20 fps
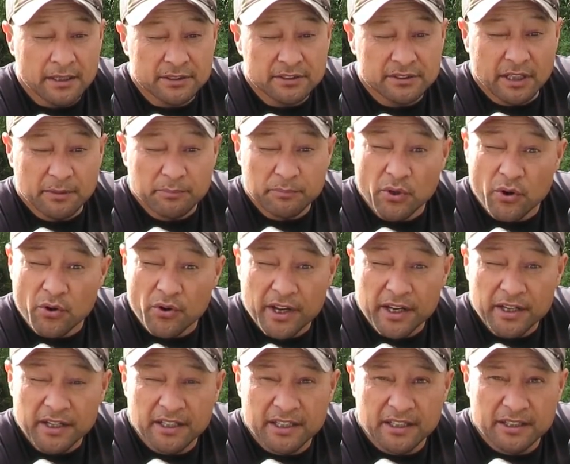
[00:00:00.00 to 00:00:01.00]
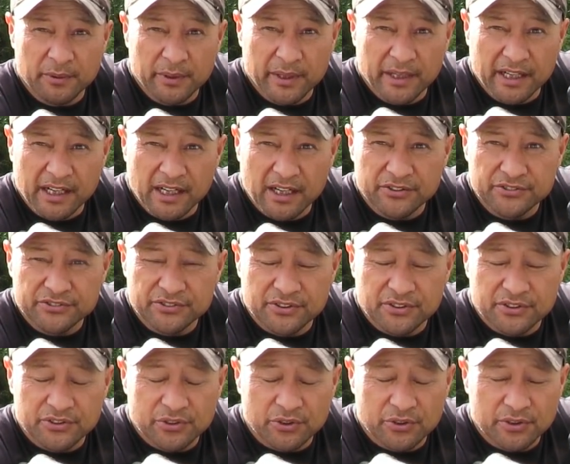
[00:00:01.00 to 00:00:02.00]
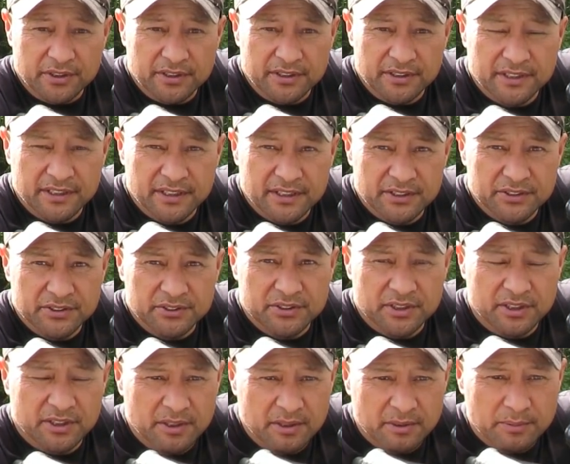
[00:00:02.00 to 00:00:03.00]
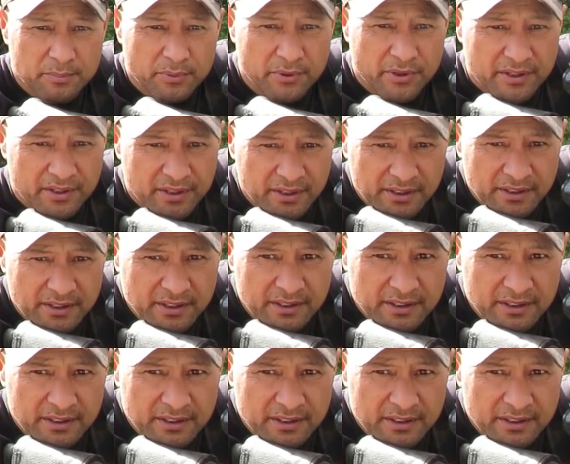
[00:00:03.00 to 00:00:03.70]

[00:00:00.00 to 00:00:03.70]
Step nine, we're getting close to the shot, is breathing.